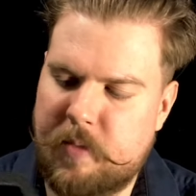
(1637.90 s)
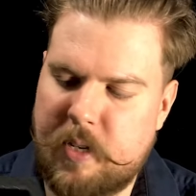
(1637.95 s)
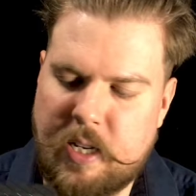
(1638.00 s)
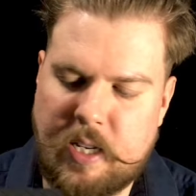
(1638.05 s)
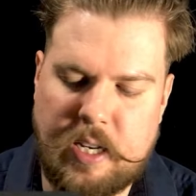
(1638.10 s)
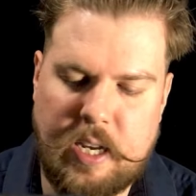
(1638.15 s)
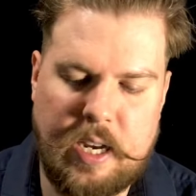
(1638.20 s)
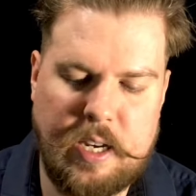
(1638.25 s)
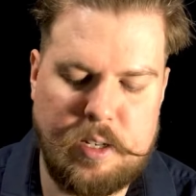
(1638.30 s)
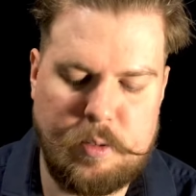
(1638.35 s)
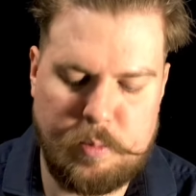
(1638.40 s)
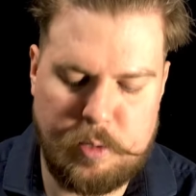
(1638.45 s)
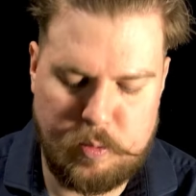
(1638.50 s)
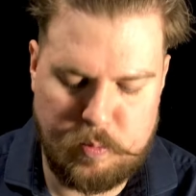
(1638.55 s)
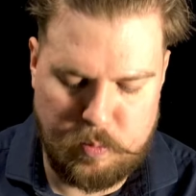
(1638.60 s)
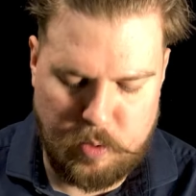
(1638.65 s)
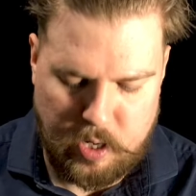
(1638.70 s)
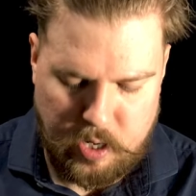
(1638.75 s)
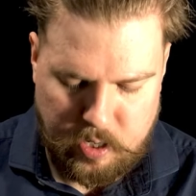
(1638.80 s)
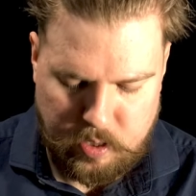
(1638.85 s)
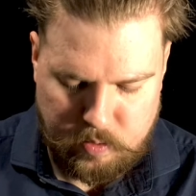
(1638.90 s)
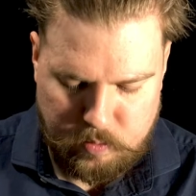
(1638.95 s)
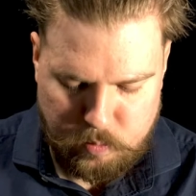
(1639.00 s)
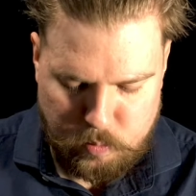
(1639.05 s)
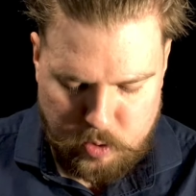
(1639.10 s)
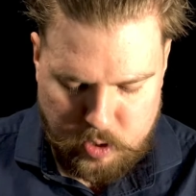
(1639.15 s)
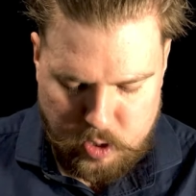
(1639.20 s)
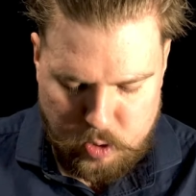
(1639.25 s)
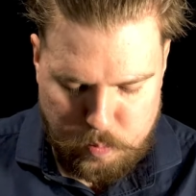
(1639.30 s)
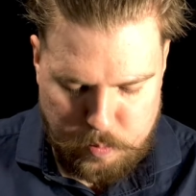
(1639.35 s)
engagement ring,
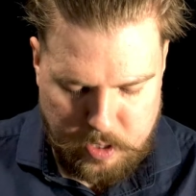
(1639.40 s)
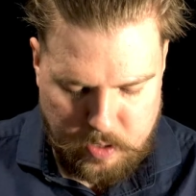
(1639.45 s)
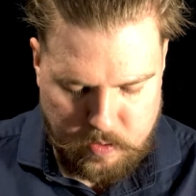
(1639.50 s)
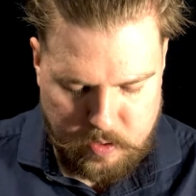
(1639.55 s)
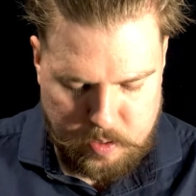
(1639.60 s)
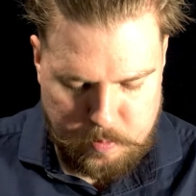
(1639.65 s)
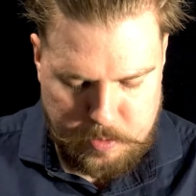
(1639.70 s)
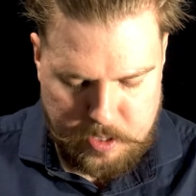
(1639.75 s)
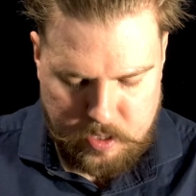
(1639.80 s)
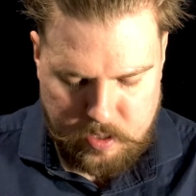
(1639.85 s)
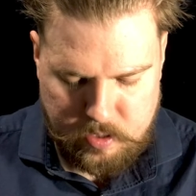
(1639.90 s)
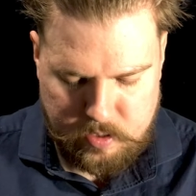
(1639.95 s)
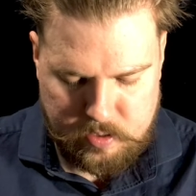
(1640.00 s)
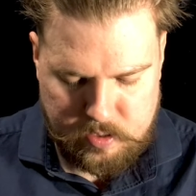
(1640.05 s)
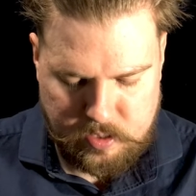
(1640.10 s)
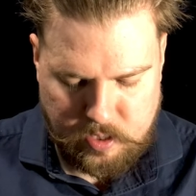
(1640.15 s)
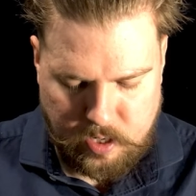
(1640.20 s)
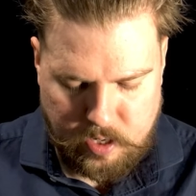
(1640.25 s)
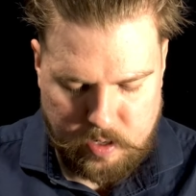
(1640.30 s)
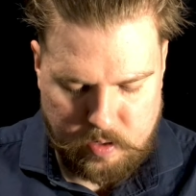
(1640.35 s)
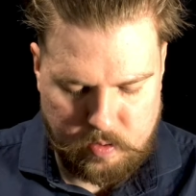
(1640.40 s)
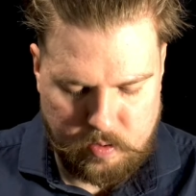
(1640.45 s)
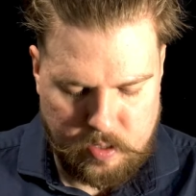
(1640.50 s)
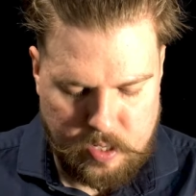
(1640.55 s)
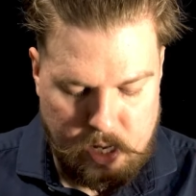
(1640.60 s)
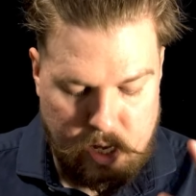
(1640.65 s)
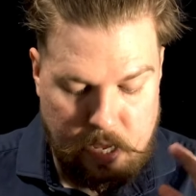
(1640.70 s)
will you marry me style.